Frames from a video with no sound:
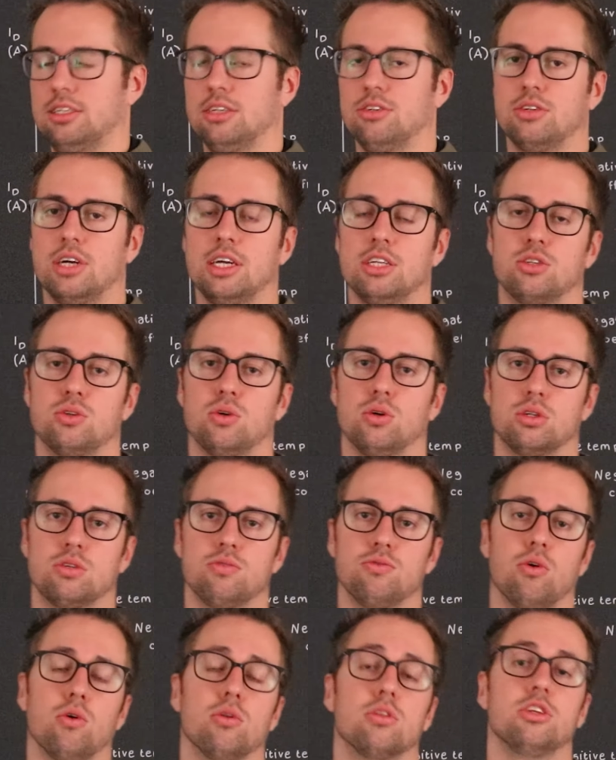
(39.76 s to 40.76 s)
the drain source
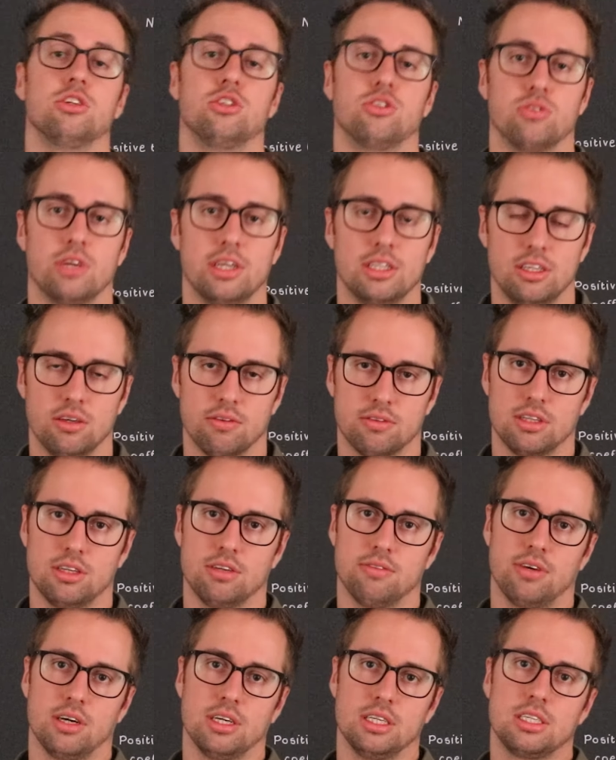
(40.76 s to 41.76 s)
voltage rating of the
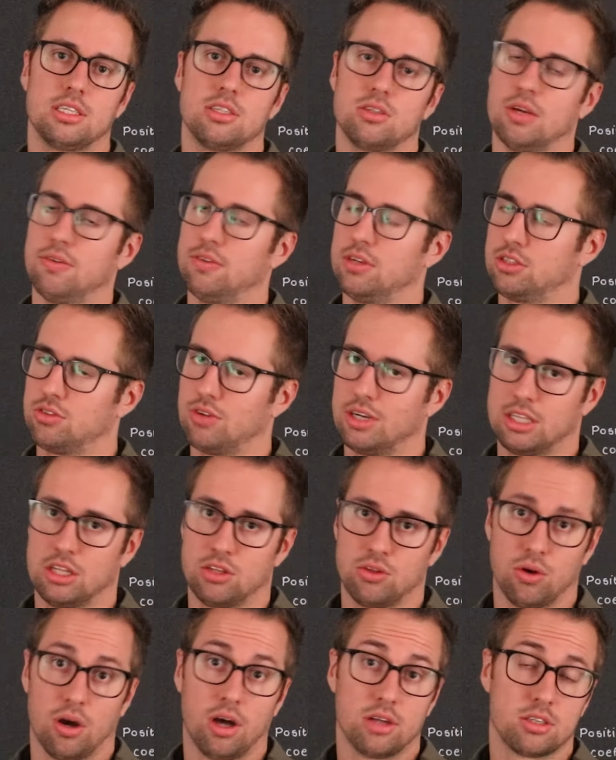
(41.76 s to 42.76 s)
device. So if it's rated
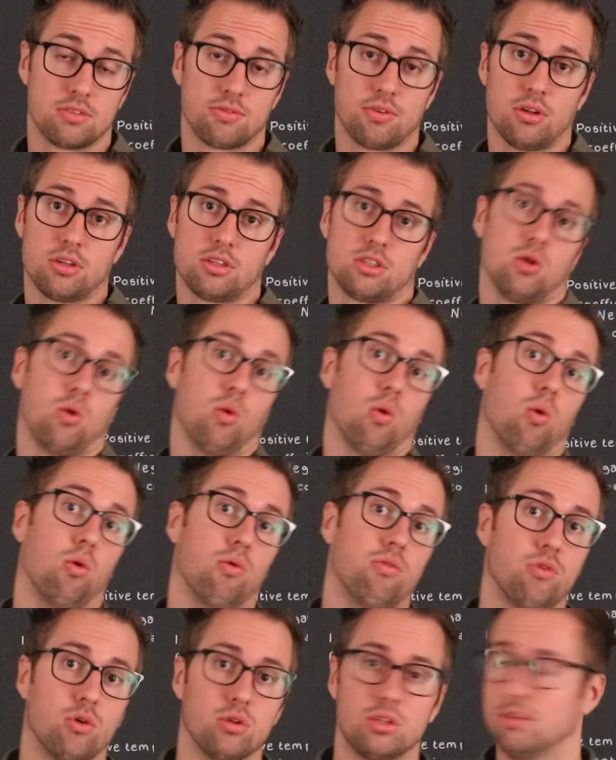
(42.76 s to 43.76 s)
to 100 volts or
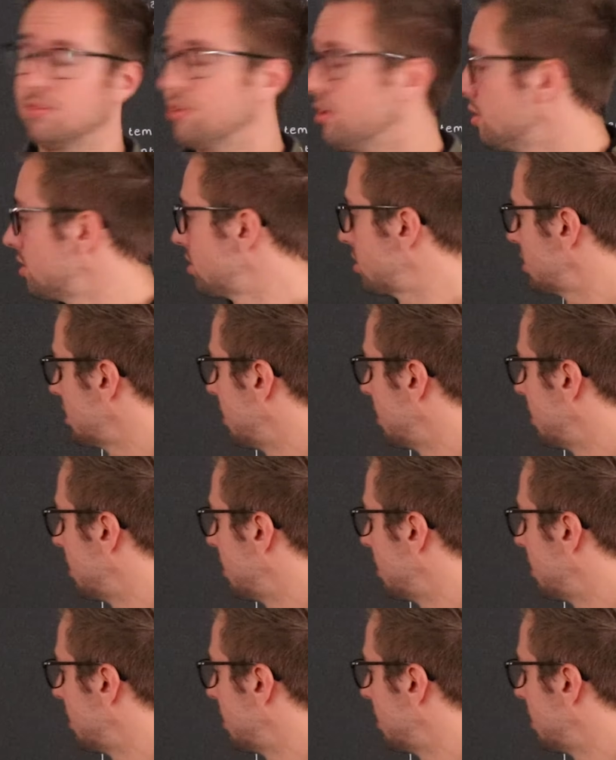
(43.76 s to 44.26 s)
40 volts,